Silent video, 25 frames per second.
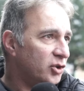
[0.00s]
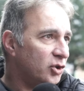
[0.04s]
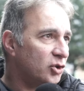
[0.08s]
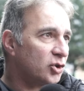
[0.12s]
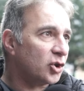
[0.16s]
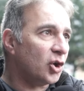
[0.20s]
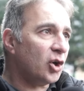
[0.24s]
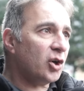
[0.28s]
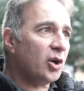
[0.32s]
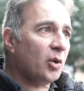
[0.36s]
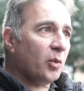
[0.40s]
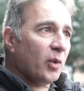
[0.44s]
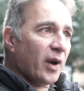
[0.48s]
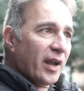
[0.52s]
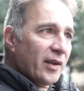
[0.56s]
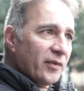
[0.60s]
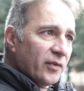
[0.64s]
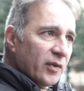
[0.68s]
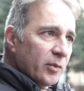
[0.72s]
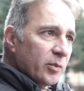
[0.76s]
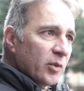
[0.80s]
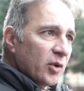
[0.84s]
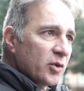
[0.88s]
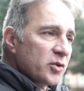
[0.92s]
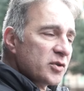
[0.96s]
You turn away
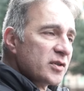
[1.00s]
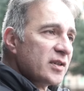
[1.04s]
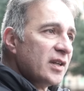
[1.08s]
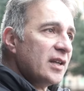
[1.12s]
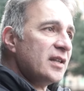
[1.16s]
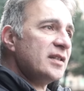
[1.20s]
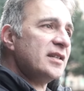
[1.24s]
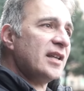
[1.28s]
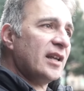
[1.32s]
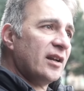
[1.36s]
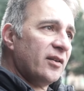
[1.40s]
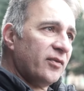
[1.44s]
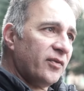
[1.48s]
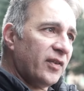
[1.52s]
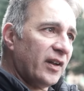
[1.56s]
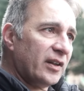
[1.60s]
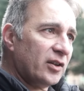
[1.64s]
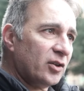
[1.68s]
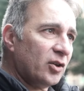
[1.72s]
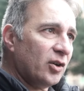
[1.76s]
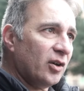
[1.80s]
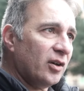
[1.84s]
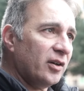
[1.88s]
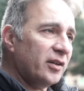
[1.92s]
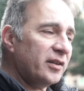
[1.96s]
from those things that
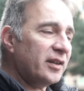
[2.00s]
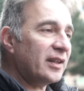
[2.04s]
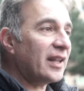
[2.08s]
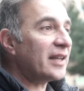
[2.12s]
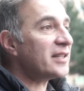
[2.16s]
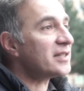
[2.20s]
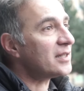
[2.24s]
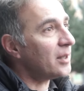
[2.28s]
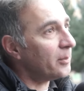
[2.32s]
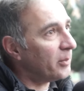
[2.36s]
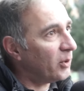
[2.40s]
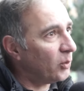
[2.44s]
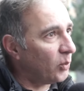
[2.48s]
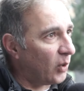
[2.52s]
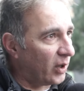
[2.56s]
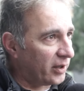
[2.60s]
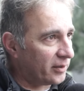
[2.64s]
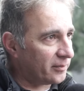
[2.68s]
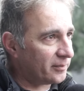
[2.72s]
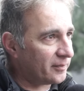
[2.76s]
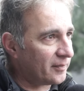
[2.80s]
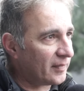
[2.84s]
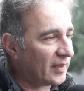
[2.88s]
offend God. Yeah. That's number one.